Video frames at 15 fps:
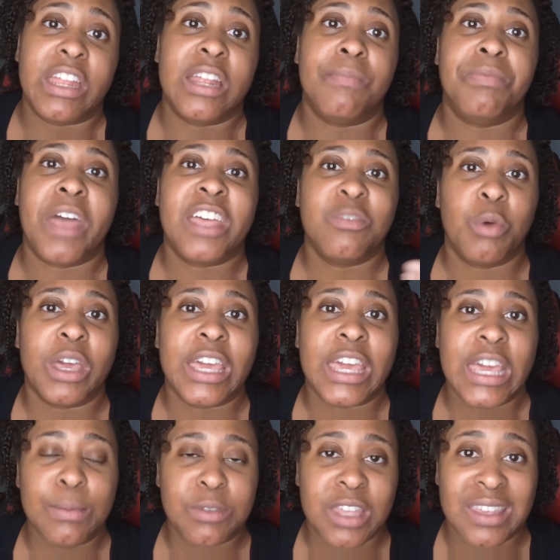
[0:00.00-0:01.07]
And if that's what
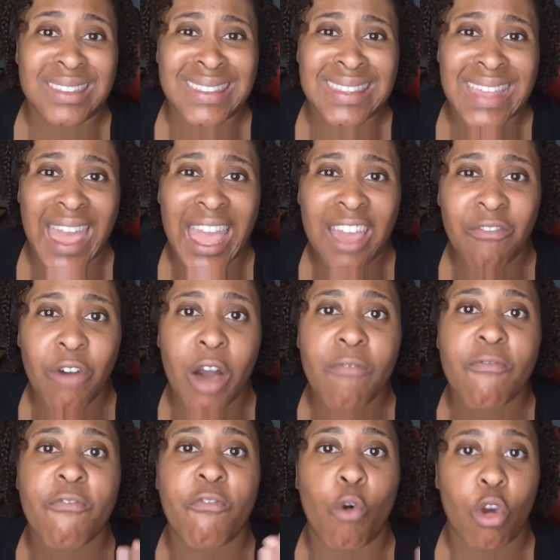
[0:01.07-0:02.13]
keeps us safe,
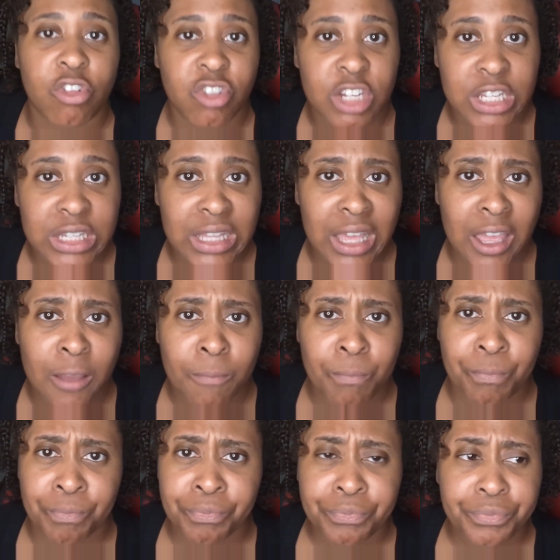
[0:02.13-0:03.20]
unfortunately,
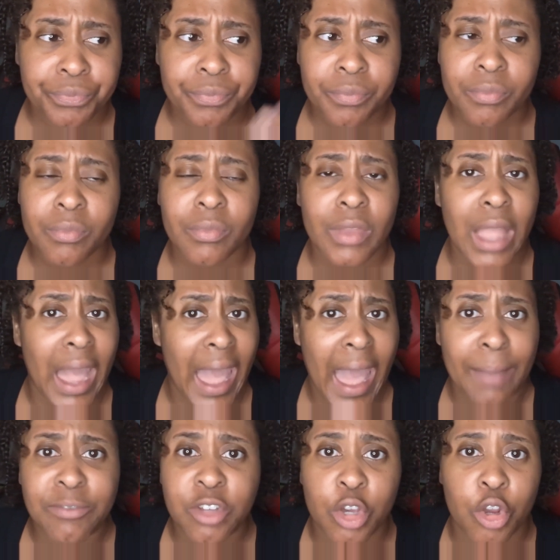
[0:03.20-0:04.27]
I
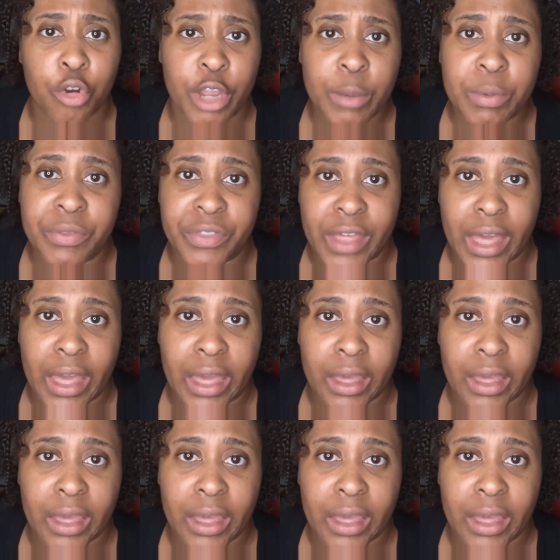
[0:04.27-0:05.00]
have to agree with that.